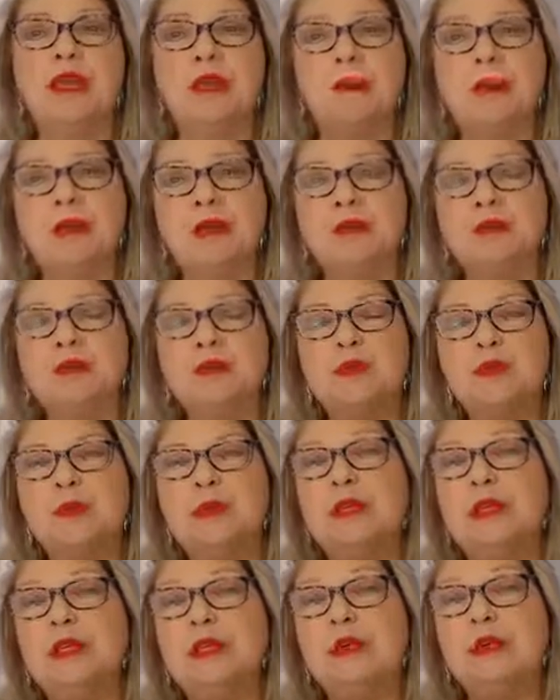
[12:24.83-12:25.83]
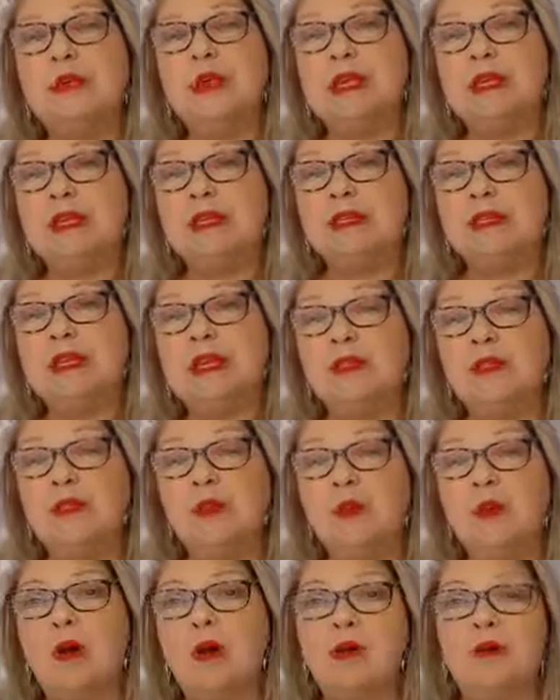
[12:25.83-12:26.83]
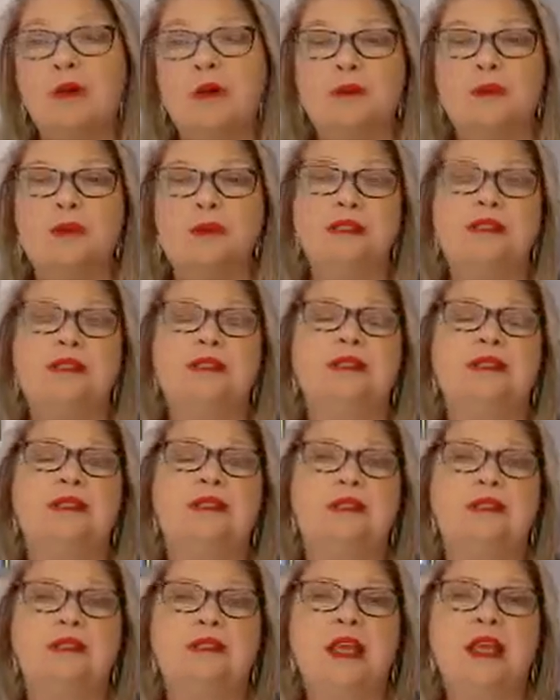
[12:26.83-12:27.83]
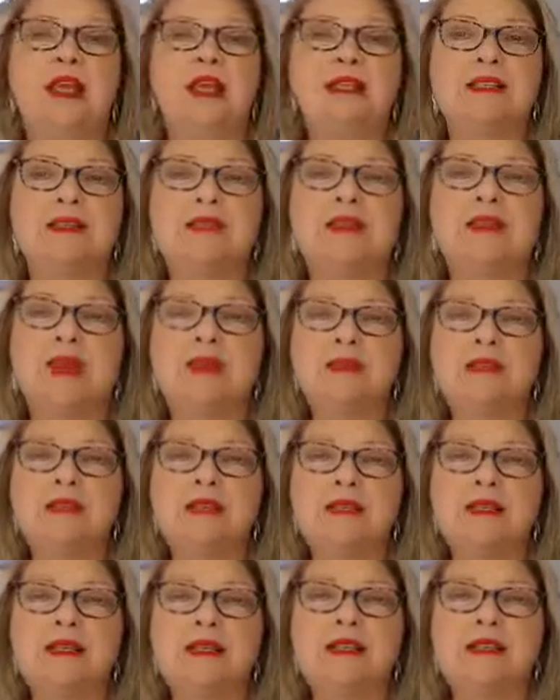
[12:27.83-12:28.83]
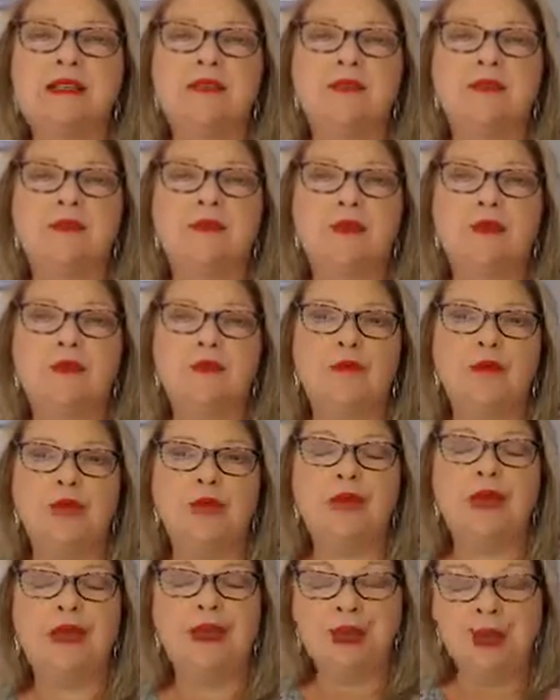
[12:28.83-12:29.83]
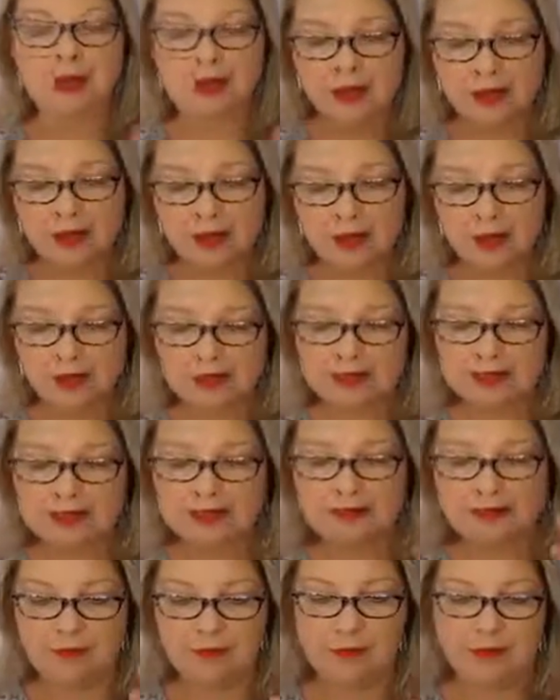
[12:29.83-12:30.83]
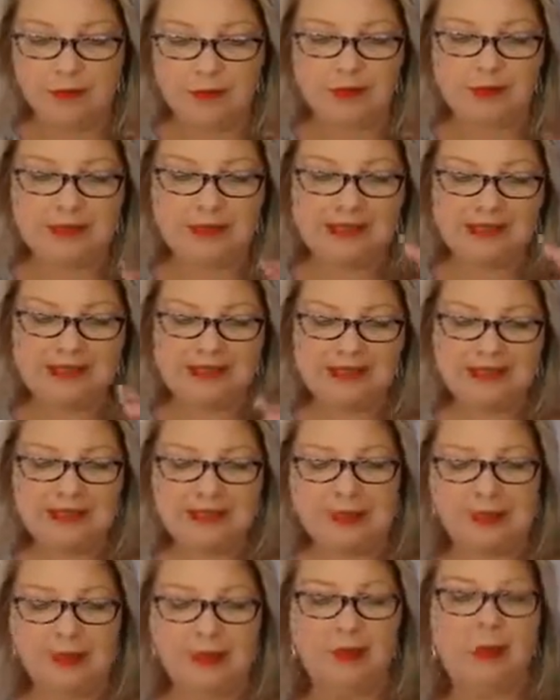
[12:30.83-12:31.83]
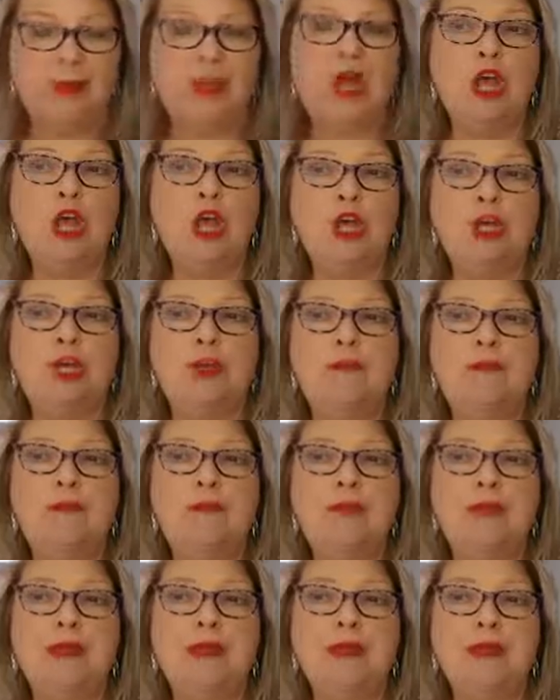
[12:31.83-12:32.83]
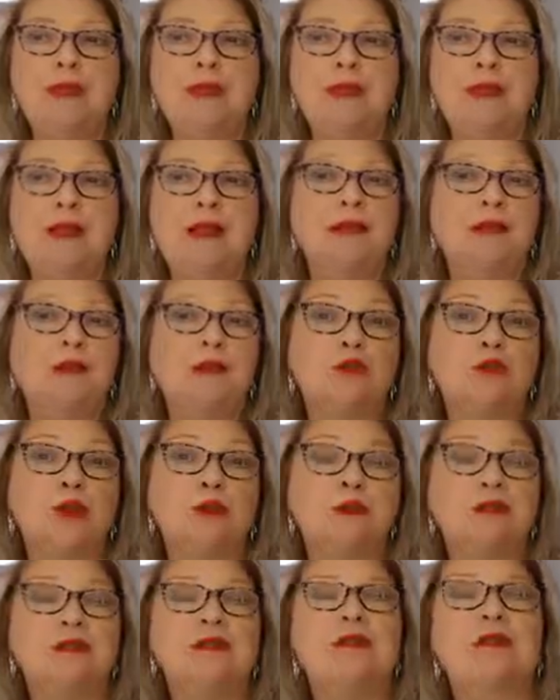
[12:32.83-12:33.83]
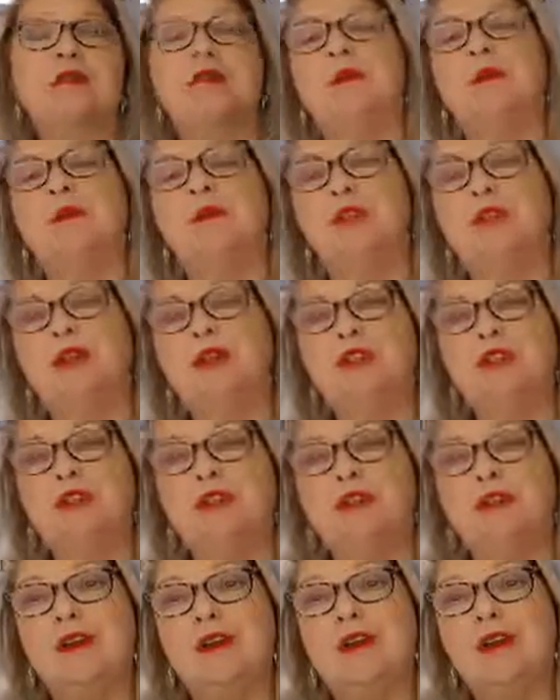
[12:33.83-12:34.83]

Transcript: But it was really great because I had the water as resistance. So that was an ease of movement. Another ease of movement example can be electric muscle stimulation.